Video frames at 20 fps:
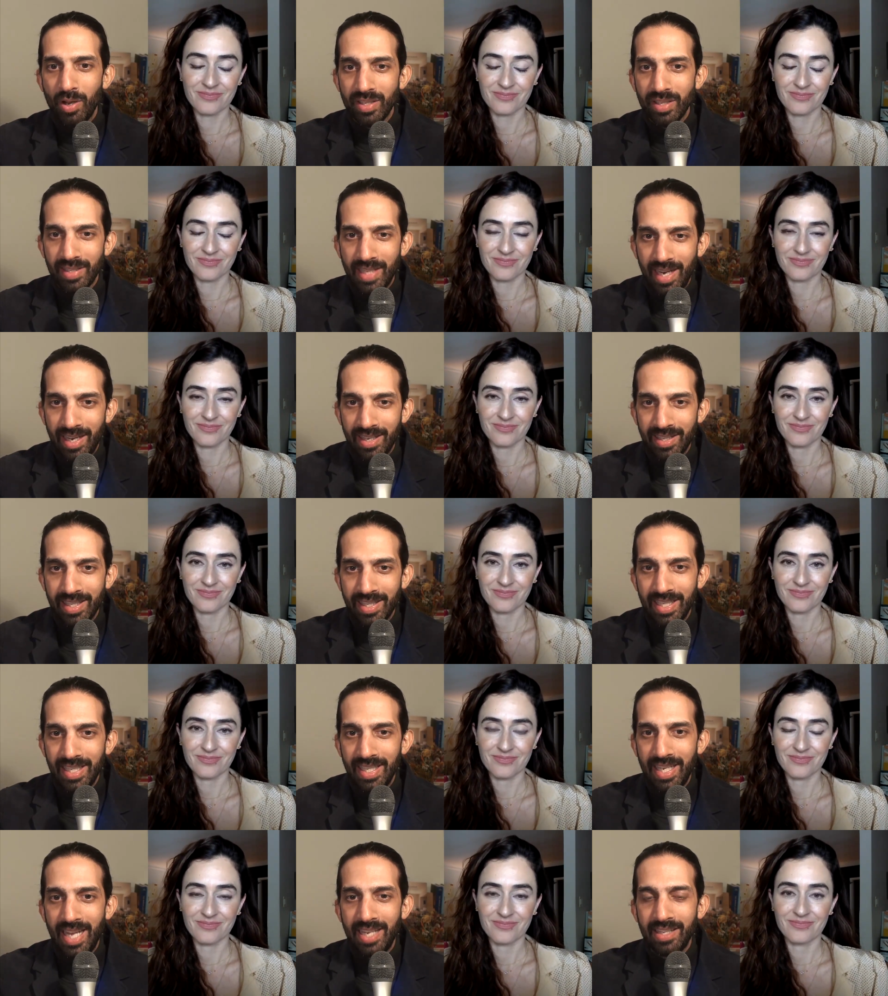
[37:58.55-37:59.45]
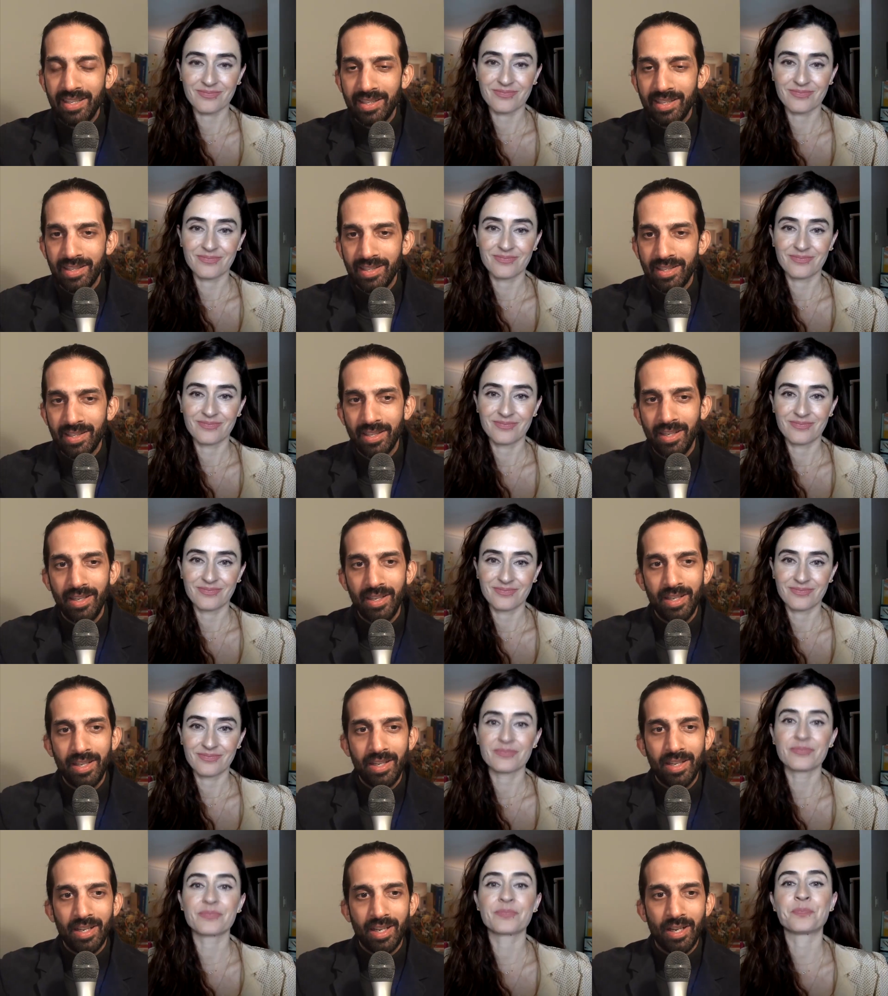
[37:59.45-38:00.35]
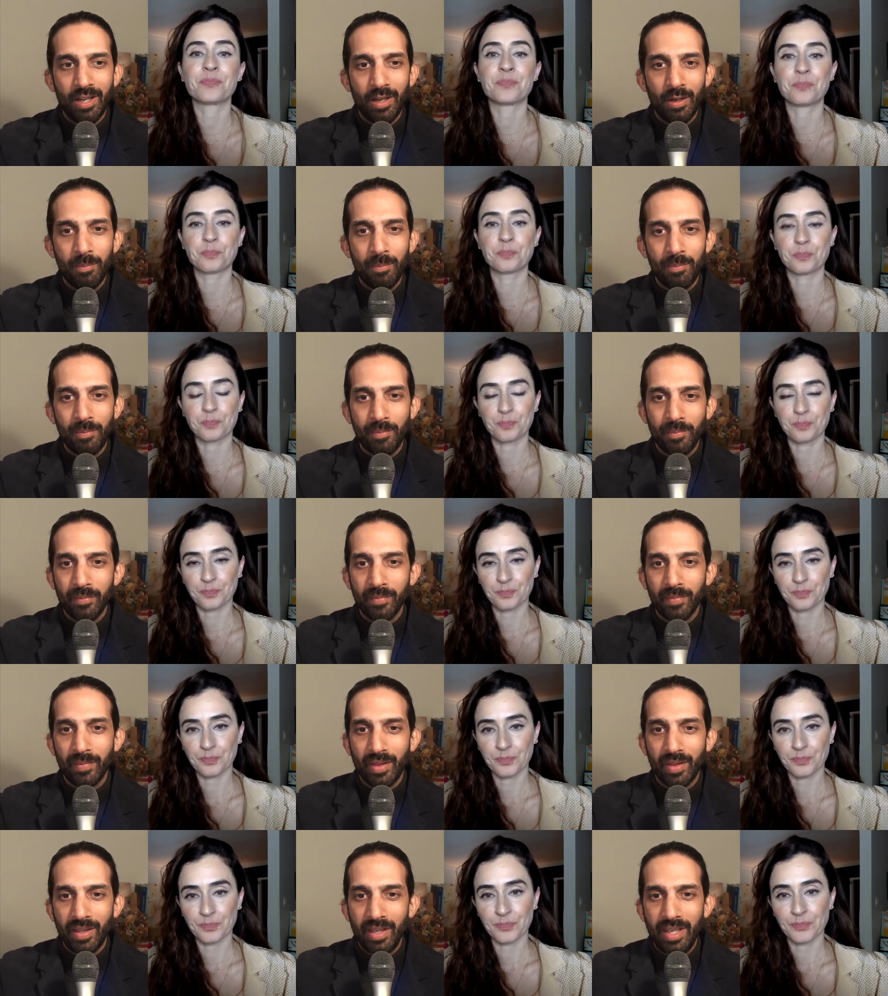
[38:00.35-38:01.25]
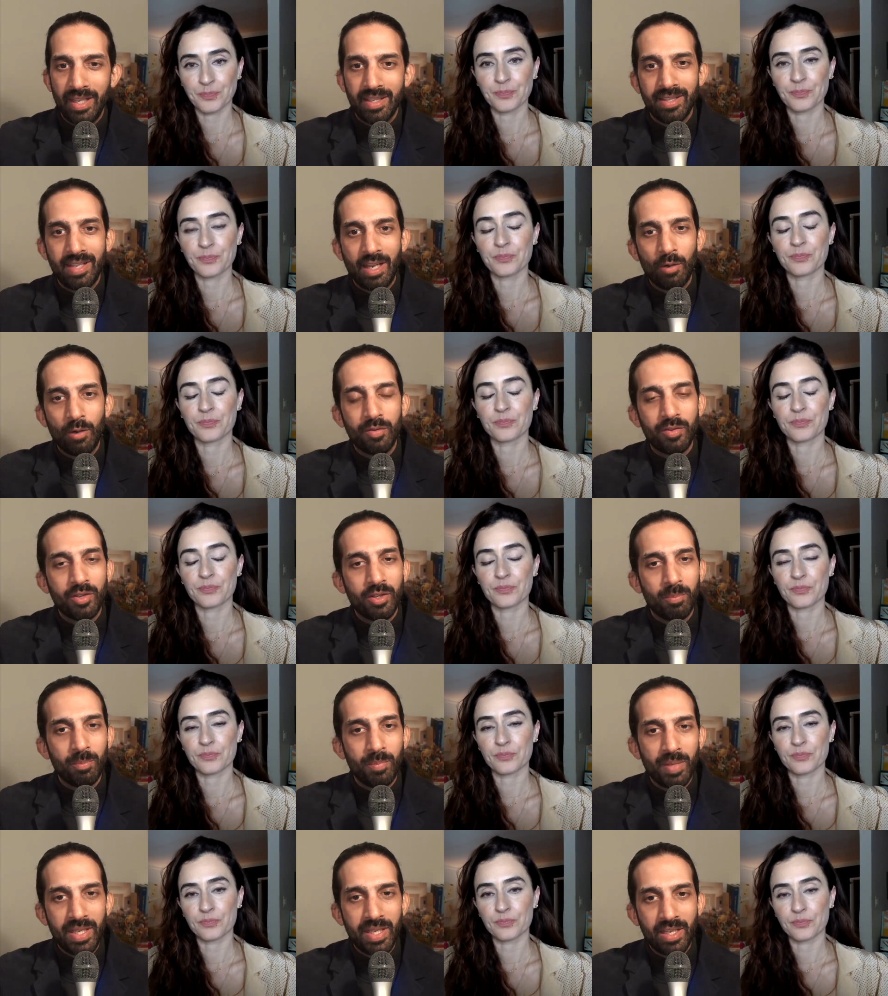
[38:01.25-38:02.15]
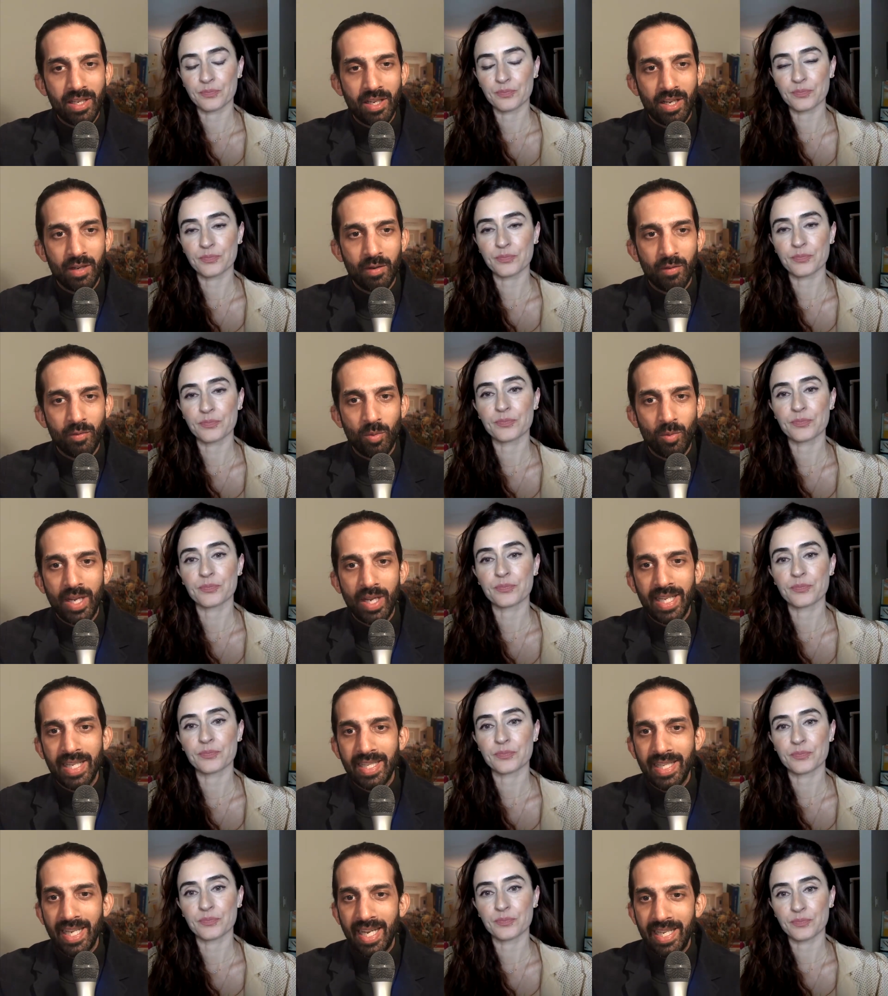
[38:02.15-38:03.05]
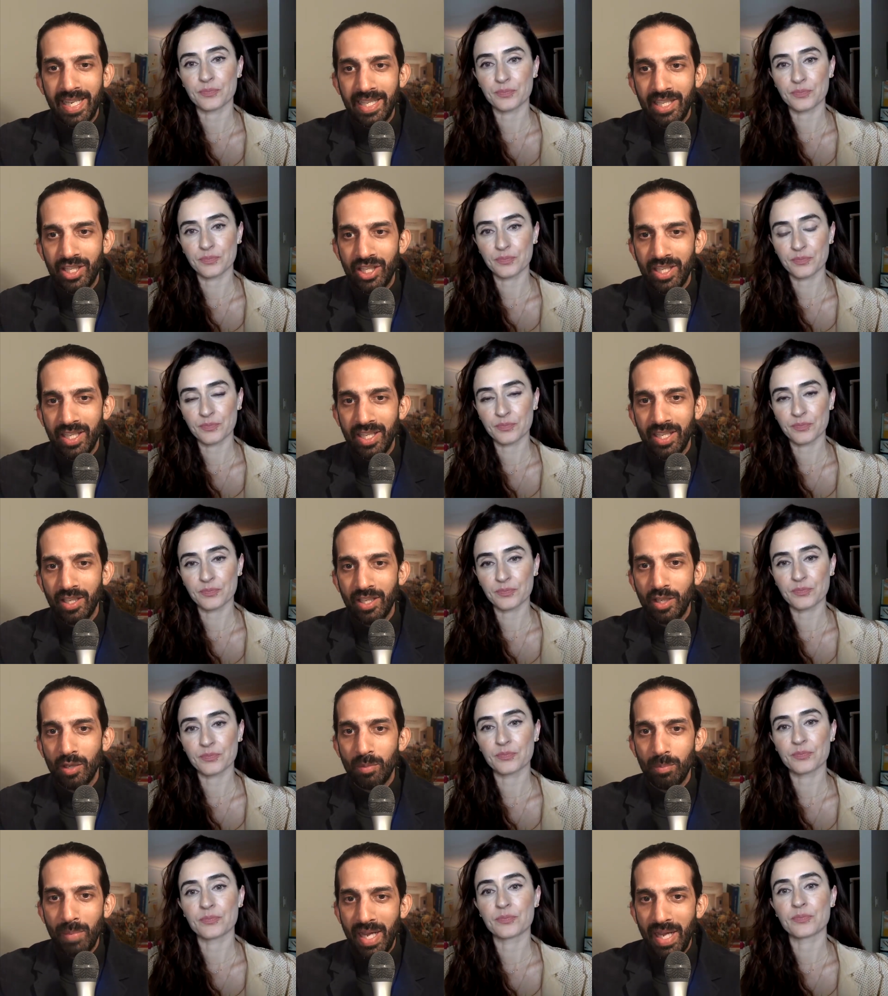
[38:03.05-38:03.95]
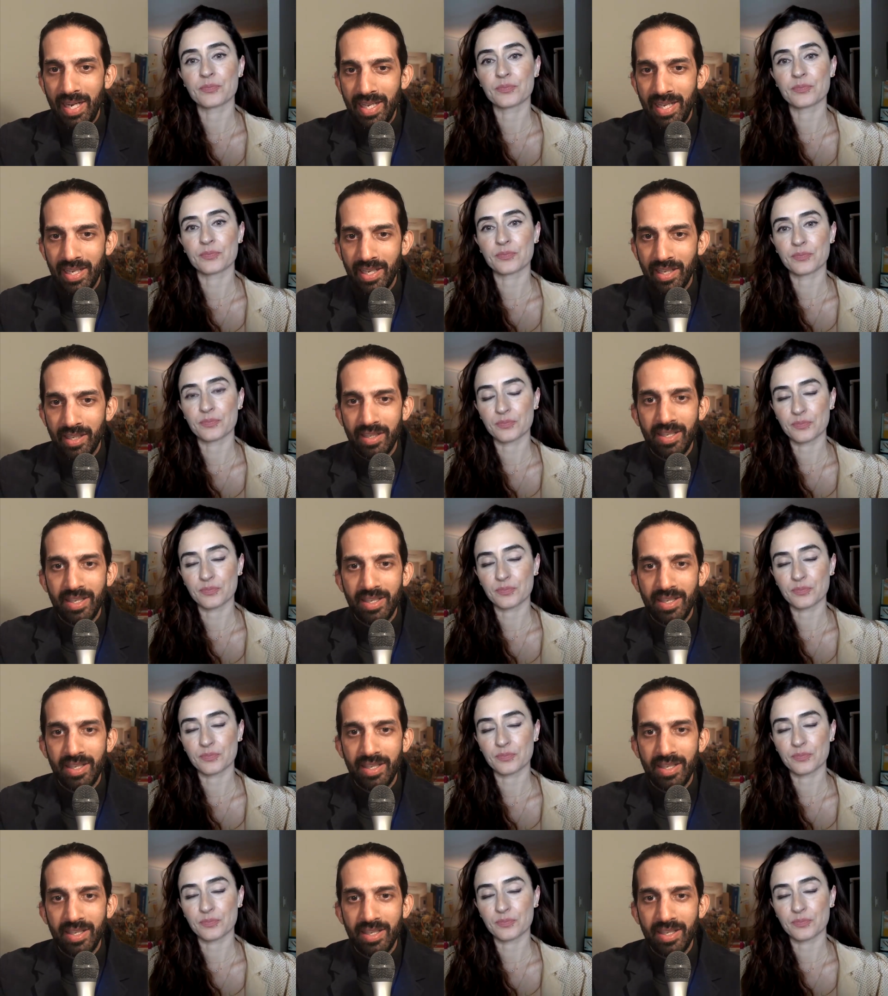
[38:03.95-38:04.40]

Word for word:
Speaker 1: personality lends mm-hmm. um, itself to being kind of quite engaging and compelling and